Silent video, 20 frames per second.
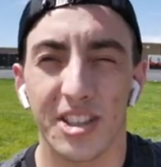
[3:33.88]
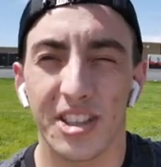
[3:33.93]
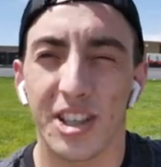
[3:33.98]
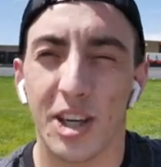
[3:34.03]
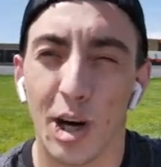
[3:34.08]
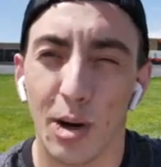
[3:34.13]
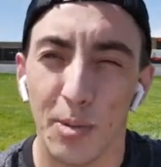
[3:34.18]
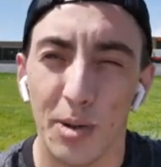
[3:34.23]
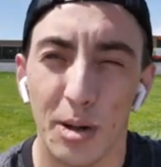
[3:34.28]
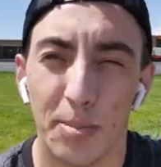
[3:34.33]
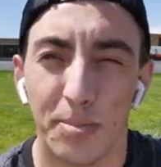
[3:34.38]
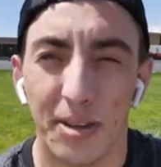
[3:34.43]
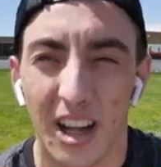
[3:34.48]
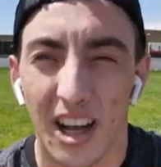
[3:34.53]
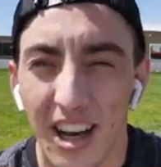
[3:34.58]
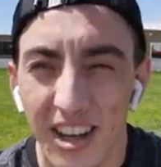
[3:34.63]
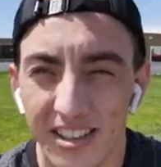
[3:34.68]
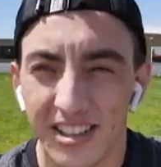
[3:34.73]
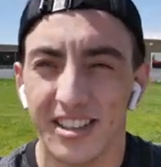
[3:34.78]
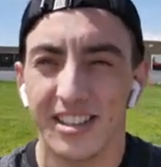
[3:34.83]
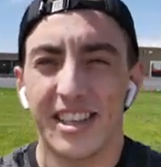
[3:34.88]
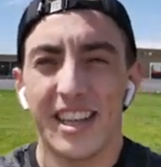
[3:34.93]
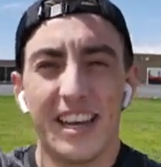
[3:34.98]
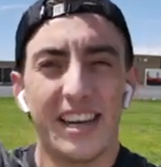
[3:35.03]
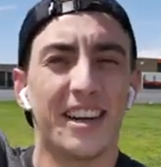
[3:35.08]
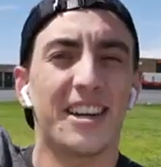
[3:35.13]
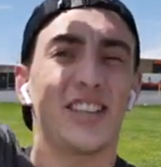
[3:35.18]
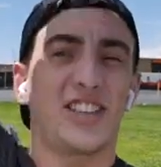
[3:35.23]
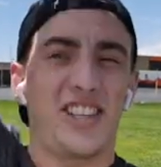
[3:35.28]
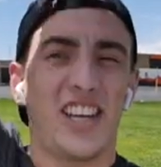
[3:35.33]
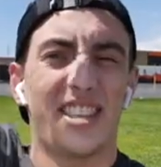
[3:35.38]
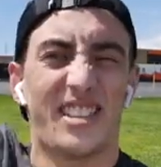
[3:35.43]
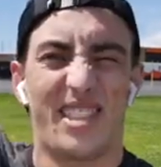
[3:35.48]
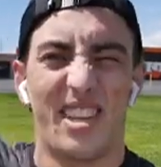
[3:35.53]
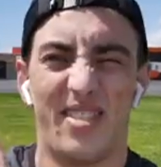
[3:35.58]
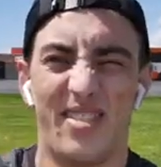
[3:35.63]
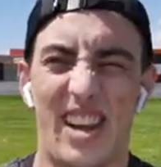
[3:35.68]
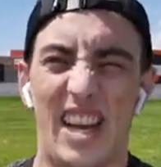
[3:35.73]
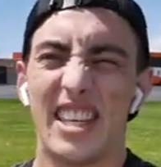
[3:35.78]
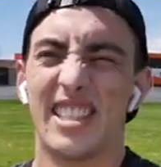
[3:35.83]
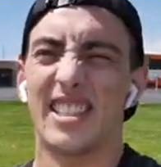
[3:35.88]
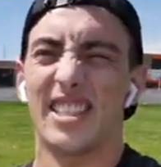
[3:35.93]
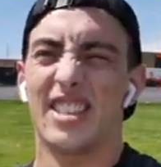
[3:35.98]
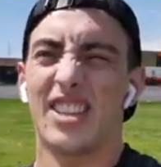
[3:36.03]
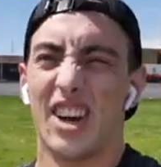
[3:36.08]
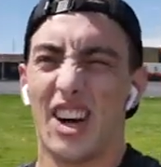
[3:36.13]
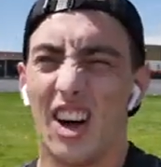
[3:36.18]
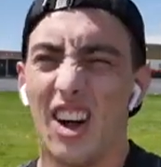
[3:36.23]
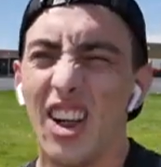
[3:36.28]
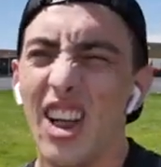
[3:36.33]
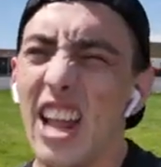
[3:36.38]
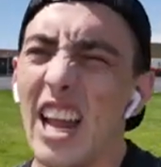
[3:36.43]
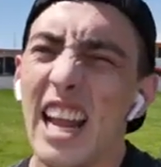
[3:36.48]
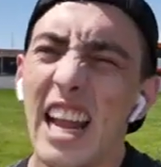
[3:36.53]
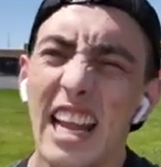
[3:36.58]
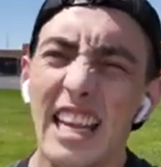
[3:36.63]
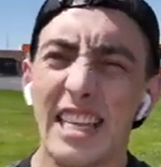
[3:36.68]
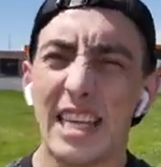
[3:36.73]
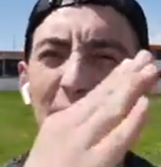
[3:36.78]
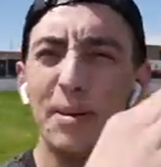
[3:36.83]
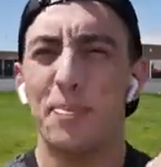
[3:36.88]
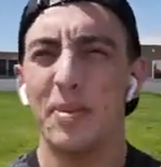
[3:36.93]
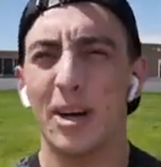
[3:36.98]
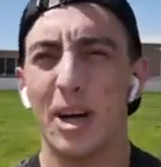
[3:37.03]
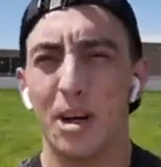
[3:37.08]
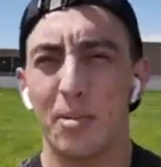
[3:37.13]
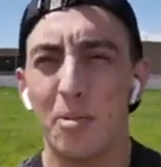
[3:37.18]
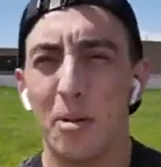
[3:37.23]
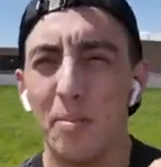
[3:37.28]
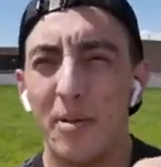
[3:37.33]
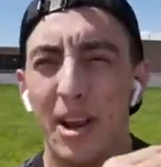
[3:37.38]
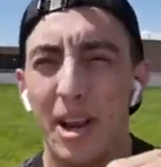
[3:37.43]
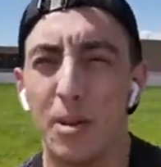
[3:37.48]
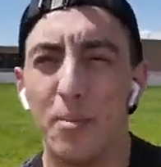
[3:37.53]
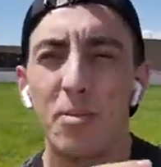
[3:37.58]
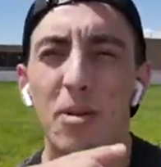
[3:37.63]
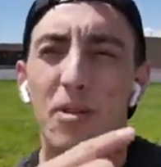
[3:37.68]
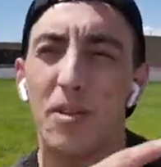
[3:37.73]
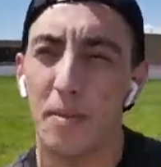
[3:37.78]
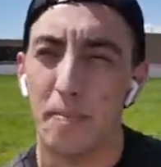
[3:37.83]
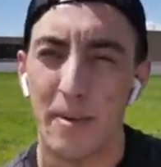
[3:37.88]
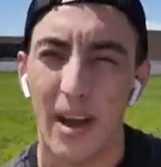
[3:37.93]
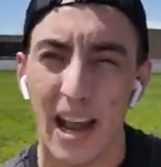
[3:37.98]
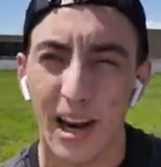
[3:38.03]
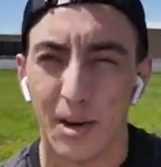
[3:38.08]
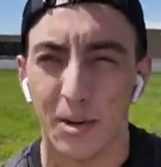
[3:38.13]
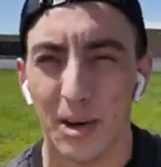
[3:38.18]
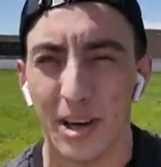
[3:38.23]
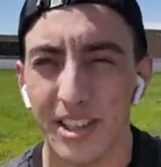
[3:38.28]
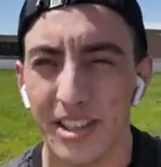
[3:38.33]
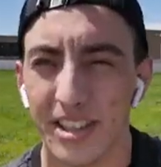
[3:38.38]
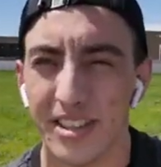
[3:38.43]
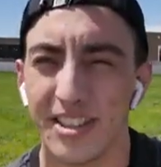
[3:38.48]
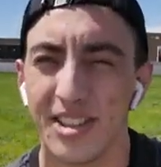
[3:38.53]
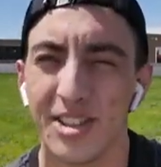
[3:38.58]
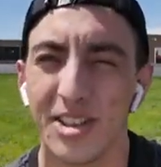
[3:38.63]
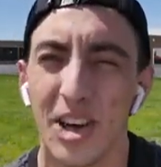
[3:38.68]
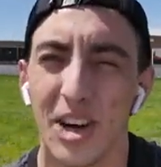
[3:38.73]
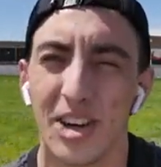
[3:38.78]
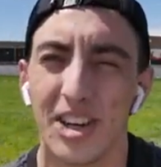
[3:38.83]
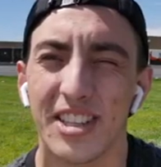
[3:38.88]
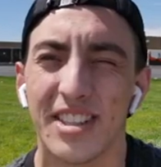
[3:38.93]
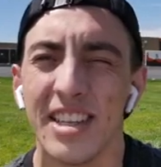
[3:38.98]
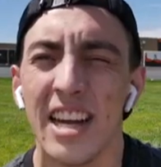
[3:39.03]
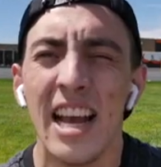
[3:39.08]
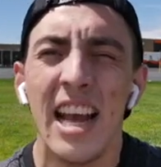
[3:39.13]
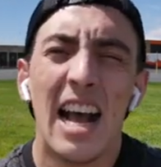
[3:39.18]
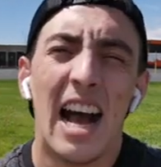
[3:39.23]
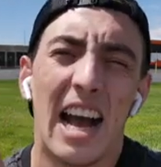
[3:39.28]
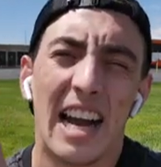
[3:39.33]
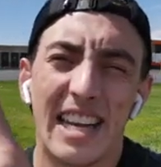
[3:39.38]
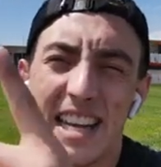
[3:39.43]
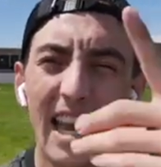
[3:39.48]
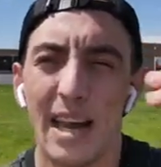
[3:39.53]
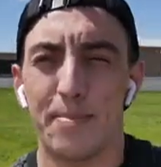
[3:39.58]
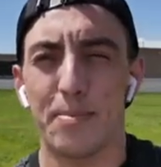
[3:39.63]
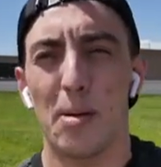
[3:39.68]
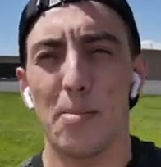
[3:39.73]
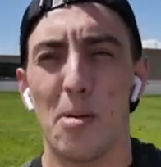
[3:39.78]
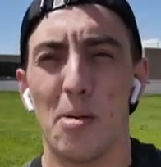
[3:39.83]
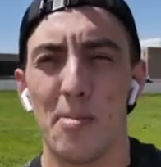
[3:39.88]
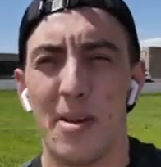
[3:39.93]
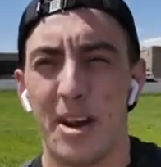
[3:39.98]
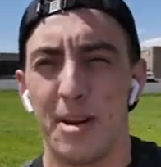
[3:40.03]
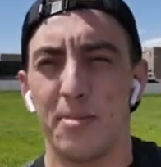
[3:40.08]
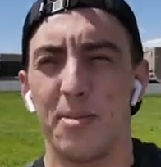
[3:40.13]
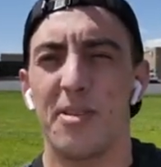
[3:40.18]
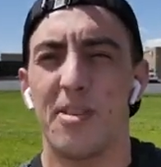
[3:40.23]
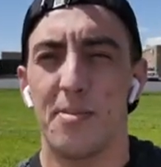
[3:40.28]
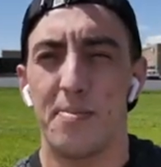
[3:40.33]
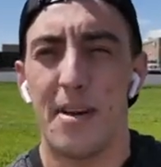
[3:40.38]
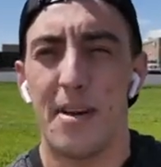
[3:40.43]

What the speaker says: and cartwheel blocks is getting our chest up nice and tall and keeping our momentum moving backwards. As you noticed, I kept my momentum moving